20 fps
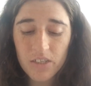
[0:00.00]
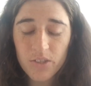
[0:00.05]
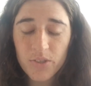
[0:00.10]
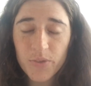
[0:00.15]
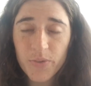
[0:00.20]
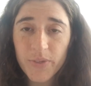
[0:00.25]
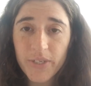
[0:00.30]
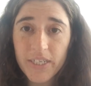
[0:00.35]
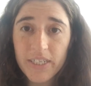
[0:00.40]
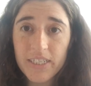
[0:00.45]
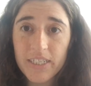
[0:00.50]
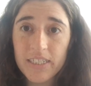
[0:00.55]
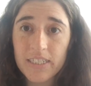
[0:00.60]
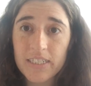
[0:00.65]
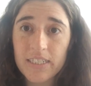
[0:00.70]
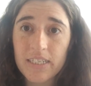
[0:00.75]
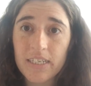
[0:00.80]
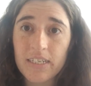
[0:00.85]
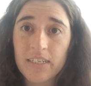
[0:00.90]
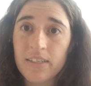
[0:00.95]
to read
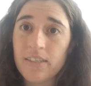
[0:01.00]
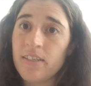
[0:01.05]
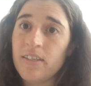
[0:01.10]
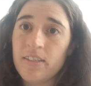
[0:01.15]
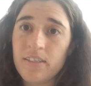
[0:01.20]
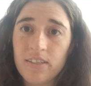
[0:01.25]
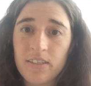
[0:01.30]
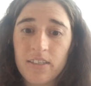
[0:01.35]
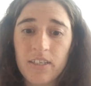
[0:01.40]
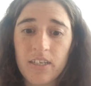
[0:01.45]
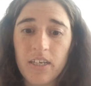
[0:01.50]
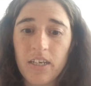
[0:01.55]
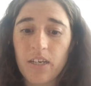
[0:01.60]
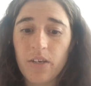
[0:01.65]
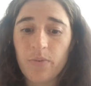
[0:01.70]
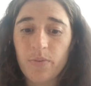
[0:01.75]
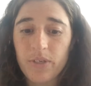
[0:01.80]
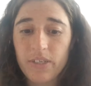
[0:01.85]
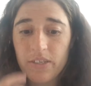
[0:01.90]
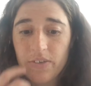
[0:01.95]
in
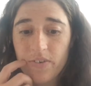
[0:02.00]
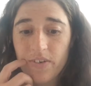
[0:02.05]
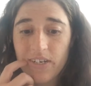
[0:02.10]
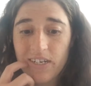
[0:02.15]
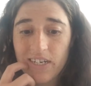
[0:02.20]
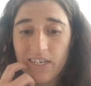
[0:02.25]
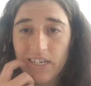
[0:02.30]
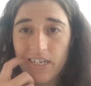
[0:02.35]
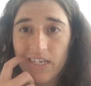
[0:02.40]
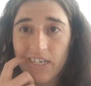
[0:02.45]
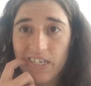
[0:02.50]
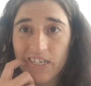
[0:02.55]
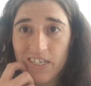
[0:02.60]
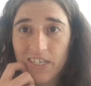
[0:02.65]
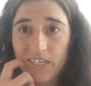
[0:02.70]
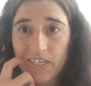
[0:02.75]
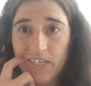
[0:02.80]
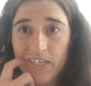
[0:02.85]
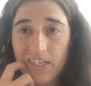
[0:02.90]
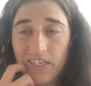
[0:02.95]
whatever
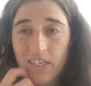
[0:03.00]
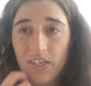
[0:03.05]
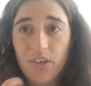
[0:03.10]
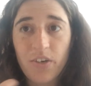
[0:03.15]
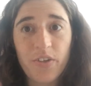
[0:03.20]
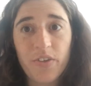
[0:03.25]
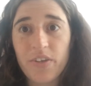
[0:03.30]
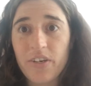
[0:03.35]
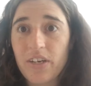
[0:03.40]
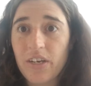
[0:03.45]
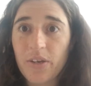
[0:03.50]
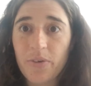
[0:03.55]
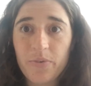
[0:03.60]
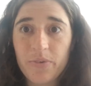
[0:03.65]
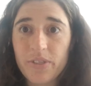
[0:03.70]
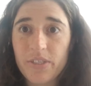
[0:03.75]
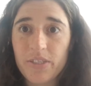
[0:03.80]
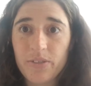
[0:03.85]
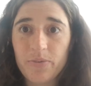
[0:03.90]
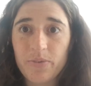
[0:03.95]
other
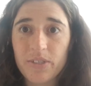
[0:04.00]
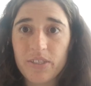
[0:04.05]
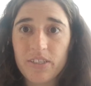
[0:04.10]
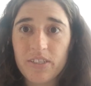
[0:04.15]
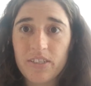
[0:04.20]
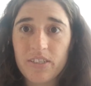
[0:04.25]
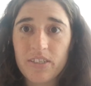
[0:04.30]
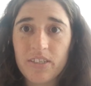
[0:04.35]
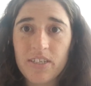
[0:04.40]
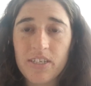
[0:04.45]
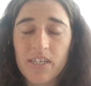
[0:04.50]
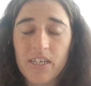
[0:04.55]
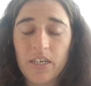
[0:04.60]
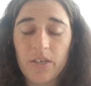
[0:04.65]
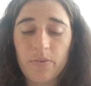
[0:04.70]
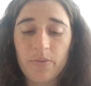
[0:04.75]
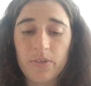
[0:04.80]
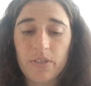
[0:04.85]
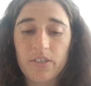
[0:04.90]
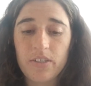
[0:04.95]
language it was
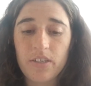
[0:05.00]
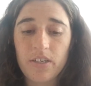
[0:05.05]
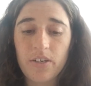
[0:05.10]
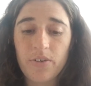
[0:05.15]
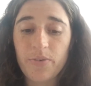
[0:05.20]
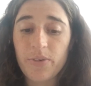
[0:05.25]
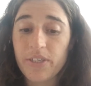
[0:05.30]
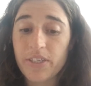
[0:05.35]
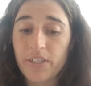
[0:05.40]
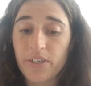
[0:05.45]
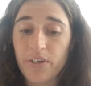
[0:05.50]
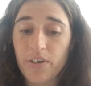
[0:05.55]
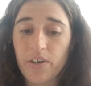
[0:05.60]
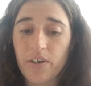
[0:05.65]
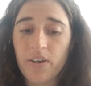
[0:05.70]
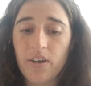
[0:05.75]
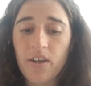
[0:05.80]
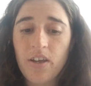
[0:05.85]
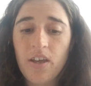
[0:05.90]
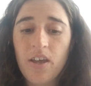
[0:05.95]

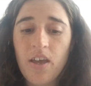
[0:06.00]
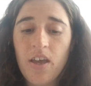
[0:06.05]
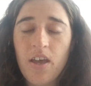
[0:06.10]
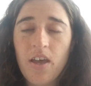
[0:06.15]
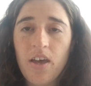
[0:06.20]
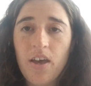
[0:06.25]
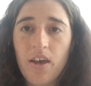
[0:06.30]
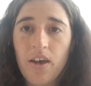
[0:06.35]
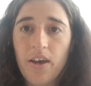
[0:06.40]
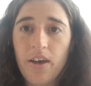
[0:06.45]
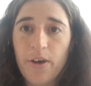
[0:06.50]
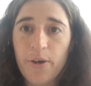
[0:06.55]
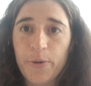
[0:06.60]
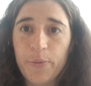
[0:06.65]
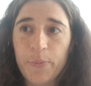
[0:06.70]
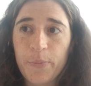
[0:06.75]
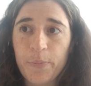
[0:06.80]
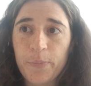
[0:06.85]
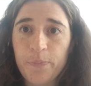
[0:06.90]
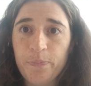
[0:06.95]
written
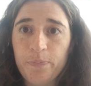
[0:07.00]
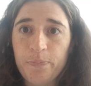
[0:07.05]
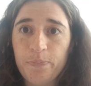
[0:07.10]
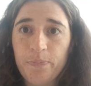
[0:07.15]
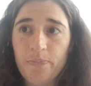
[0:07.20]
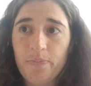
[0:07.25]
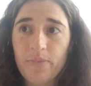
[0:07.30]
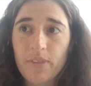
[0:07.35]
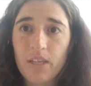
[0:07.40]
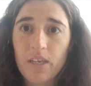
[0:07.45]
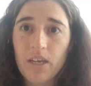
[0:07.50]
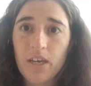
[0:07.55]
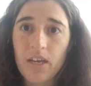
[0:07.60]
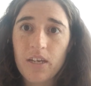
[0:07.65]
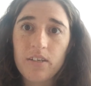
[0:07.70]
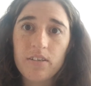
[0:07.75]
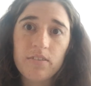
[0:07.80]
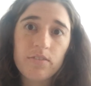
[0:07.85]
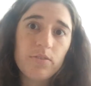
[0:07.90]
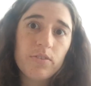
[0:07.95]
on.
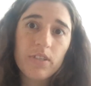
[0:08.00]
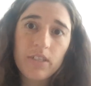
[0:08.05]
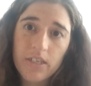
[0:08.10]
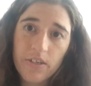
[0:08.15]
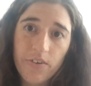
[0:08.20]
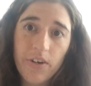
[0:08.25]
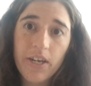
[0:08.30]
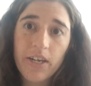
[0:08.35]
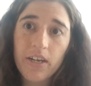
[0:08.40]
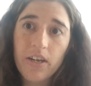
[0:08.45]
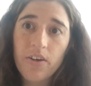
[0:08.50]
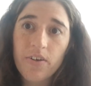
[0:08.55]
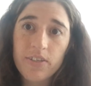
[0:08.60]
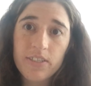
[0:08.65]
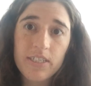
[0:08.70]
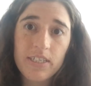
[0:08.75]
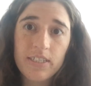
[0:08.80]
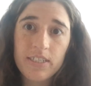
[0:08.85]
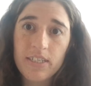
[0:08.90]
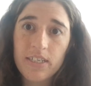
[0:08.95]
And right now,
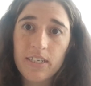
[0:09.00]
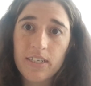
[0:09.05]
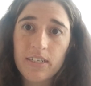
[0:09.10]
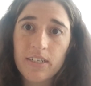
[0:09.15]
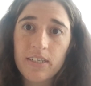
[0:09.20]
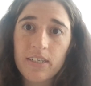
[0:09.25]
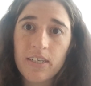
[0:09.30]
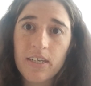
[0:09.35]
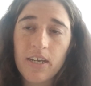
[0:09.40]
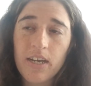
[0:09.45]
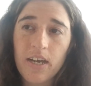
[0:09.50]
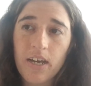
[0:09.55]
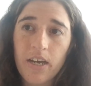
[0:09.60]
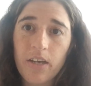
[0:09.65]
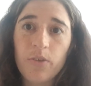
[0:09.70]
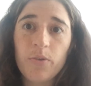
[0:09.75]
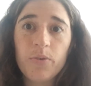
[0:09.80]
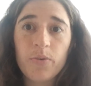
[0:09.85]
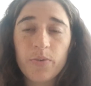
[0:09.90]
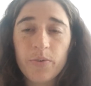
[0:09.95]
as I said, I
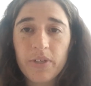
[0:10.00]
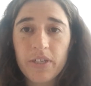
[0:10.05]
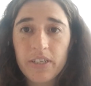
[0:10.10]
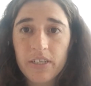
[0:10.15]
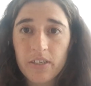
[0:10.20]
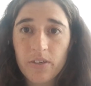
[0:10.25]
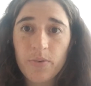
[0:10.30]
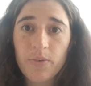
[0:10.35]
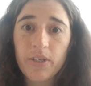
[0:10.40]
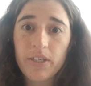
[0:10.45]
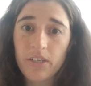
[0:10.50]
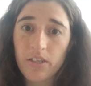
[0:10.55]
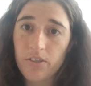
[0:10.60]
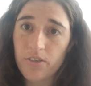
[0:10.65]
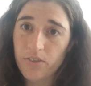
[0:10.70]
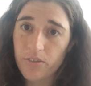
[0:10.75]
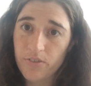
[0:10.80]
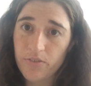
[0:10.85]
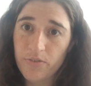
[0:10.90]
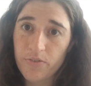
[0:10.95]
do read quite a
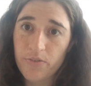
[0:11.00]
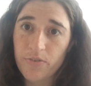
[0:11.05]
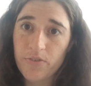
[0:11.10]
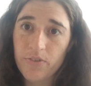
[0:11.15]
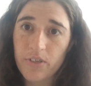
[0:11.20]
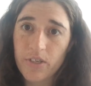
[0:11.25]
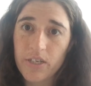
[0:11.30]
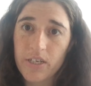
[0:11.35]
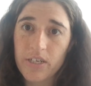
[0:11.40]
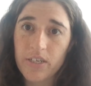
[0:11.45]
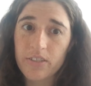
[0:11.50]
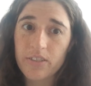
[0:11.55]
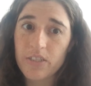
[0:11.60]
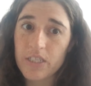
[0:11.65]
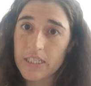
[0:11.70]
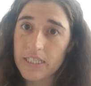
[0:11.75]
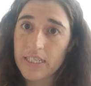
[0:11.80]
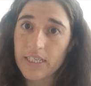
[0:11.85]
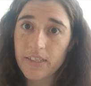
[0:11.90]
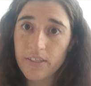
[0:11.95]
lot of
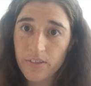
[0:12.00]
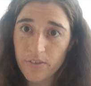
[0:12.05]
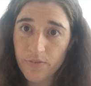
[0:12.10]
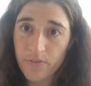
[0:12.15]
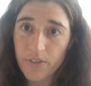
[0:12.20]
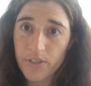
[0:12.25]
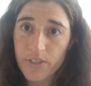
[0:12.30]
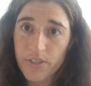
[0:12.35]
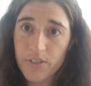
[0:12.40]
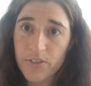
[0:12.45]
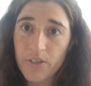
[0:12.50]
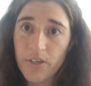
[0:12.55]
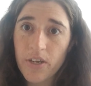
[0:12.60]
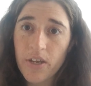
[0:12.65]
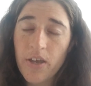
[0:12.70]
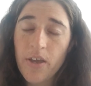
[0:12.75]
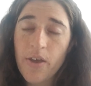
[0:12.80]
translated fiction,